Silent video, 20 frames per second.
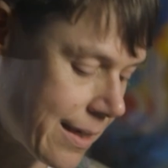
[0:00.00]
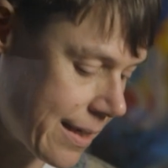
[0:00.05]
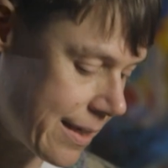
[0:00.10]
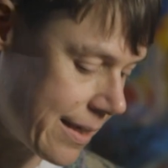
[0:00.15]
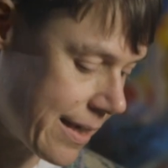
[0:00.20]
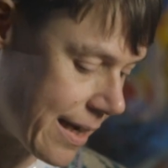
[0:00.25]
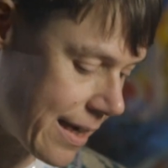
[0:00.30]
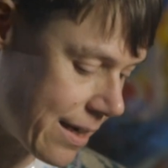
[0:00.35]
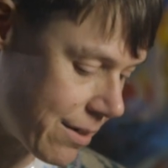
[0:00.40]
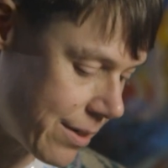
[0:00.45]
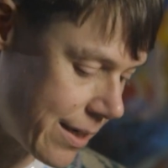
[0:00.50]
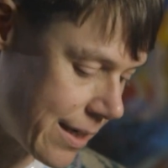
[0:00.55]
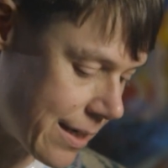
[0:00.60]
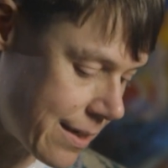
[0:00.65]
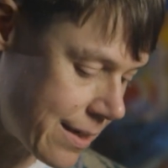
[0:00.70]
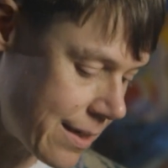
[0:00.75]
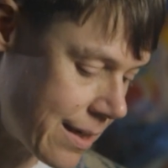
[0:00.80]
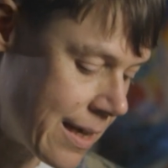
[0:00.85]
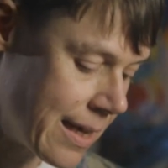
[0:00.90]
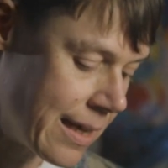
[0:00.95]

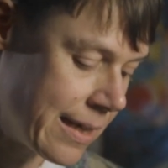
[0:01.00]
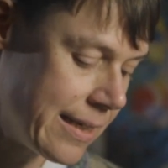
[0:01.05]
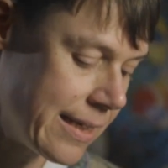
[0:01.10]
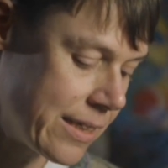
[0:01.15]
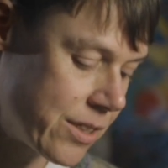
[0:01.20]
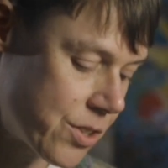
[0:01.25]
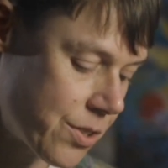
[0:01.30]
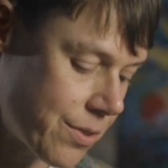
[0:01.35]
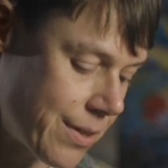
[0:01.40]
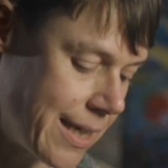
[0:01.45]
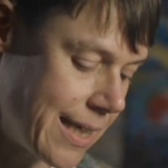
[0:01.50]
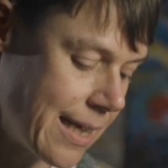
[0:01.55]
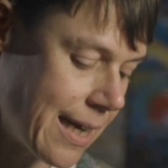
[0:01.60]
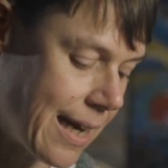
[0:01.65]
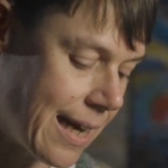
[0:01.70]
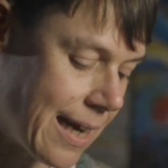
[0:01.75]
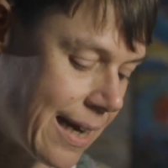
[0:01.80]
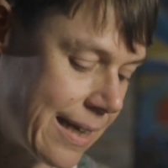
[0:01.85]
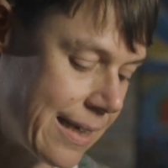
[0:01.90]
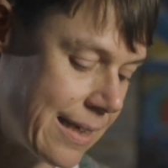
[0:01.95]
Canaria, literally
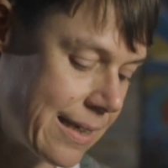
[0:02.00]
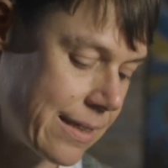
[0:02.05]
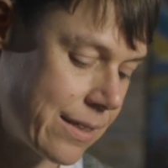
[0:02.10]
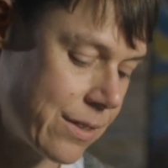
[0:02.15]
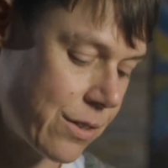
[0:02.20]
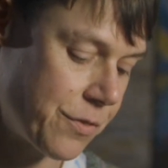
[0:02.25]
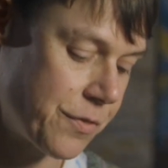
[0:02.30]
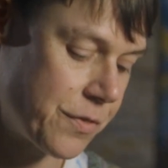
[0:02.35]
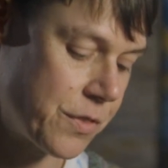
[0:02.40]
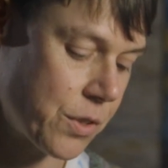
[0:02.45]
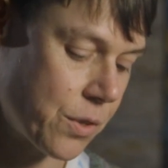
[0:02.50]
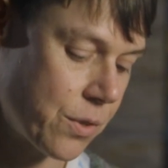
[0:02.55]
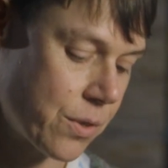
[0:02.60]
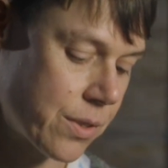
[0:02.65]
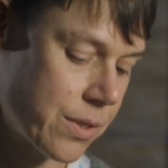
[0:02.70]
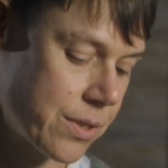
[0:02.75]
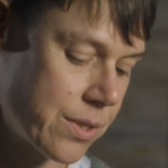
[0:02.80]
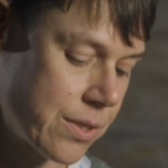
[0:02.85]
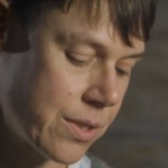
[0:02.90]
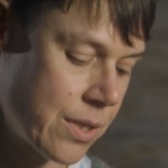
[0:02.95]
island of
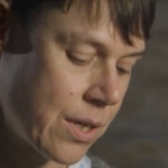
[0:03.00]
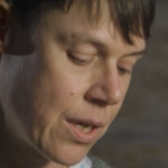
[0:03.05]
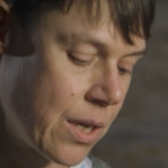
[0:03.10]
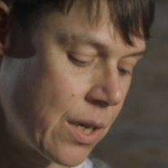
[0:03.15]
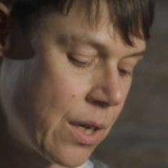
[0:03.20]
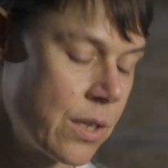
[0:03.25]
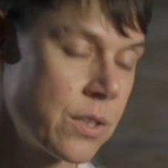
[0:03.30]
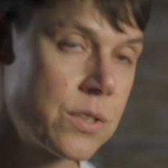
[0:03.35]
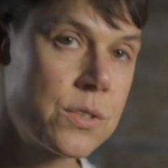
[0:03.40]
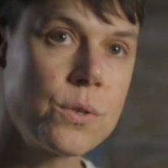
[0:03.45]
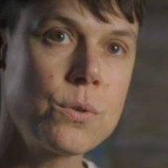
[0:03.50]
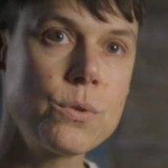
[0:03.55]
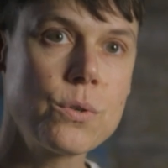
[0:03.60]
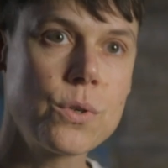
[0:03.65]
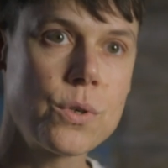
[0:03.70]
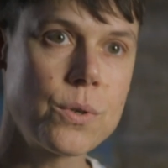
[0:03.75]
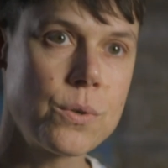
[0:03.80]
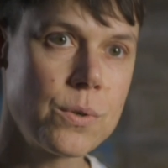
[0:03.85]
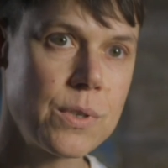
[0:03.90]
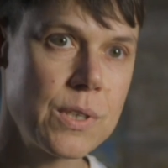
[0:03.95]
dogs, so
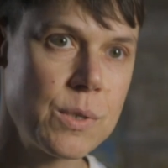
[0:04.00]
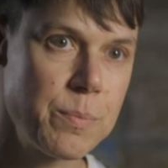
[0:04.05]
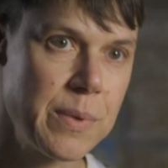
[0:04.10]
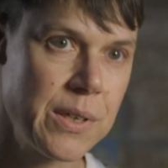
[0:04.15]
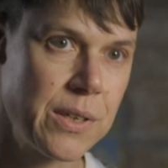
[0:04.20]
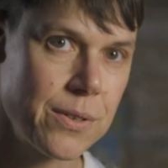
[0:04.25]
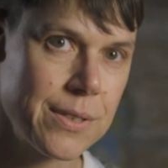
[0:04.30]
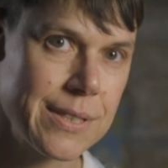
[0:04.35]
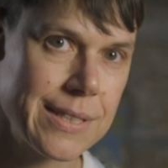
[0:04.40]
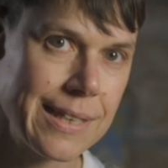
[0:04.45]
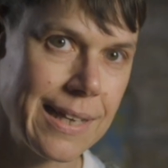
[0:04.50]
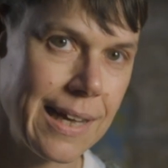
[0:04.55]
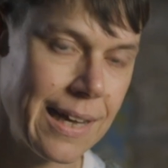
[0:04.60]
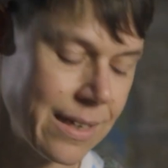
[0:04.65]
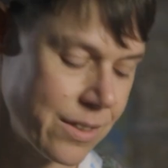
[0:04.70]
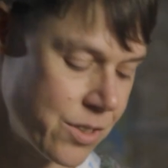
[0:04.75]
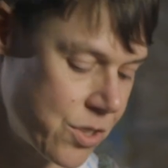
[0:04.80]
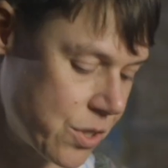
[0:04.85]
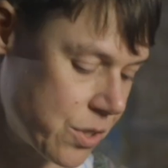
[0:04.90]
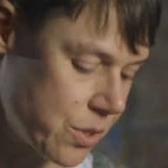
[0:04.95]
called because
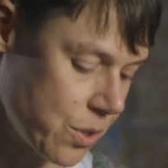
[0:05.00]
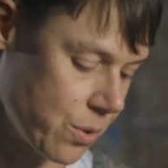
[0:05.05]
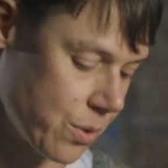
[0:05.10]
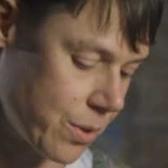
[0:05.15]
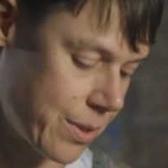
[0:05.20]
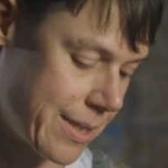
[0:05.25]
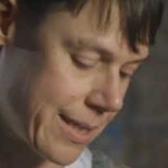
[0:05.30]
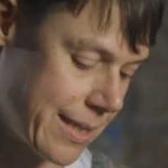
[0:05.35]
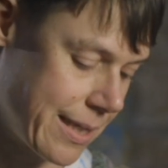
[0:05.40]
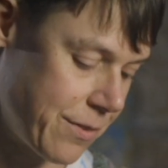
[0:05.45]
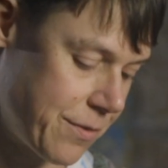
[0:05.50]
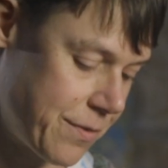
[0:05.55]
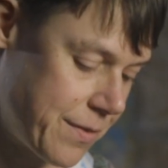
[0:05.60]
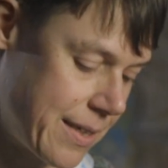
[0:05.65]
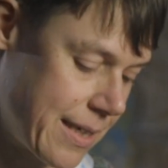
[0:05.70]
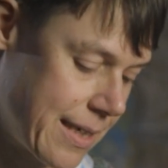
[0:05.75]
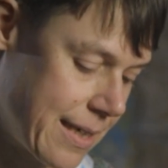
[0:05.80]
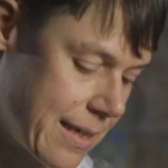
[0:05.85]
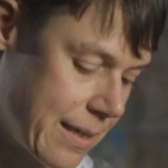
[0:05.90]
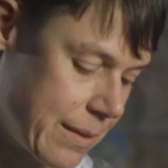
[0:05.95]
large dogs lived
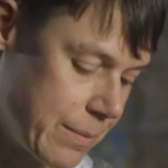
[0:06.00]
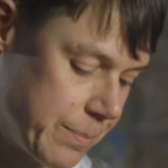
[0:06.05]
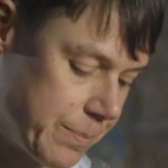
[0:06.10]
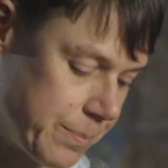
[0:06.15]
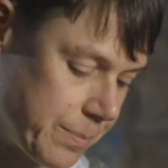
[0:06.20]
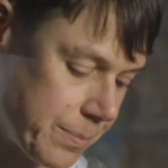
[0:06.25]
there.